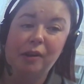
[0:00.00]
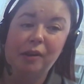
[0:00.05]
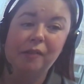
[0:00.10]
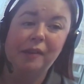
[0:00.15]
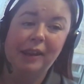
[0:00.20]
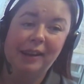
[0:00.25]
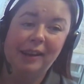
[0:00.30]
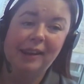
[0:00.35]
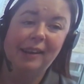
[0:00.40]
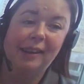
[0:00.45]
Yeah. Kind
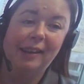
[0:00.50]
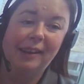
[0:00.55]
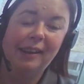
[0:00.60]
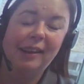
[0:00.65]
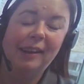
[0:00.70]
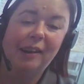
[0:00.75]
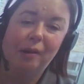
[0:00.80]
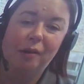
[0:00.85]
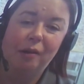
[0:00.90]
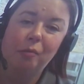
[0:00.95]
of, in
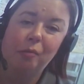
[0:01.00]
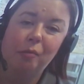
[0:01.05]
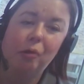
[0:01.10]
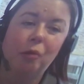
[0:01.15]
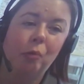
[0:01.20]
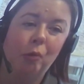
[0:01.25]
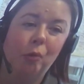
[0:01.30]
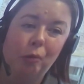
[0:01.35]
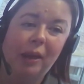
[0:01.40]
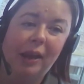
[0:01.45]
a
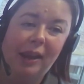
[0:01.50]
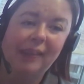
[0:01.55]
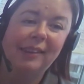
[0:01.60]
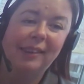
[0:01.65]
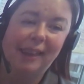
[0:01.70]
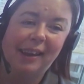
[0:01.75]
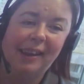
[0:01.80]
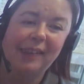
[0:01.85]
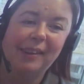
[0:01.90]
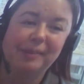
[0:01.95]
remote
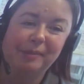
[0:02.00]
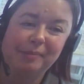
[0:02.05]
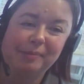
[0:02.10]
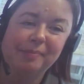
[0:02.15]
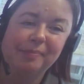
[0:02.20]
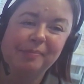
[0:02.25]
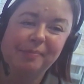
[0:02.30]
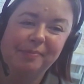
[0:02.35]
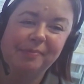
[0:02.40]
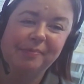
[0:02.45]
way, yeah.
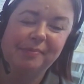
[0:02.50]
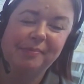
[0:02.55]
